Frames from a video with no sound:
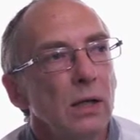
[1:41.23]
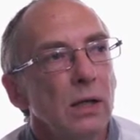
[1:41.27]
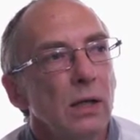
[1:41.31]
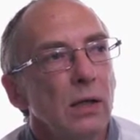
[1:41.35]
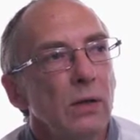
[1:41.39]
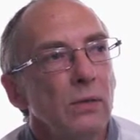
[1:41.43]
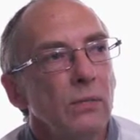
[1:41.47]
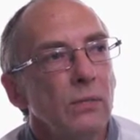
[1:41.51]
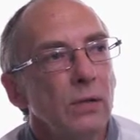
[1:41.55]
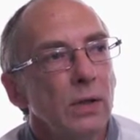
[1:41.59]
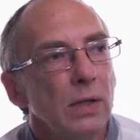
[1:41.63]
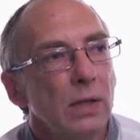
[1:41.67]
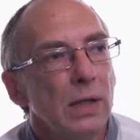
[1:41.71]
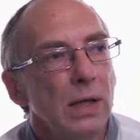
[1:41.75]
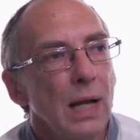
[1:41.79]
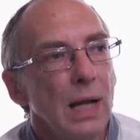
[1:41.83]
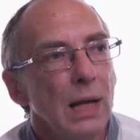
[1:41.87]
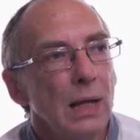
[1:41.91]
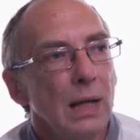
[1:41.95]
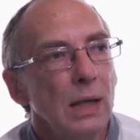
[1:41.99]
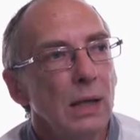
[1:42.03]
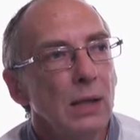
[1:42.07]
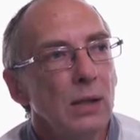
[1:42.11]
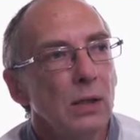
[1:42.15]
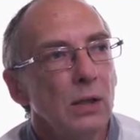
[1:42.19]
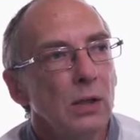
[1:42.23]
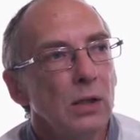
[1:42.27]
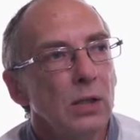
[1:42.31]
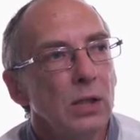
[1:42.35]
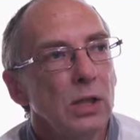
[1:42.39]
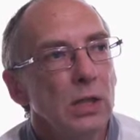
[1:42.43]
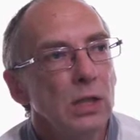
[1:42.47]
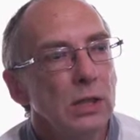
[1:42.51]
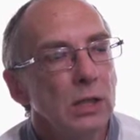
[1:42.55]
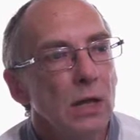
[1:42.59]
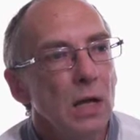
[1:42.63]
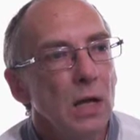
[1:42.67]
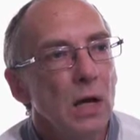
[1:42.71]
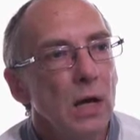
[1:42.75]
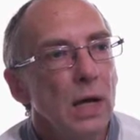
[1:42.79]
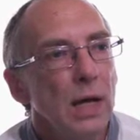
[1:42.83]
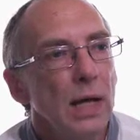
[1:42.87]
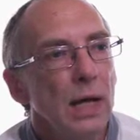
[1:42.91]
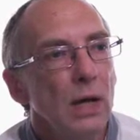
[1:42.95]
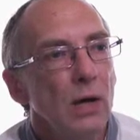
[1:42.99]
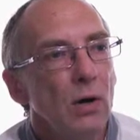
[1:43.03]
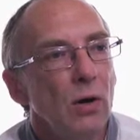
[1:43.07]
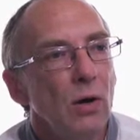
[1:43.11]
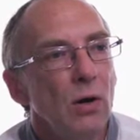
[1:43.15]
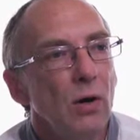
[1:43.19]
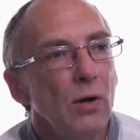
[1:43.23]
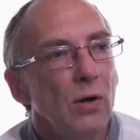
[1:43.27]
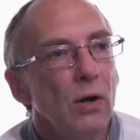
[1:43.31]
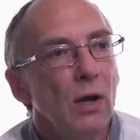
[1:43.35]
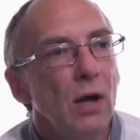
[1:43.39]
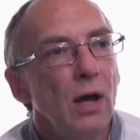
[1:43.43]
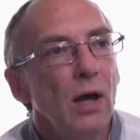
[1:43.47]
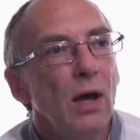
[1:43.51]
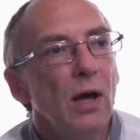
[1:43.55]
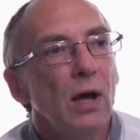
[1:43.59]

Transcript: of the decking that she's lying on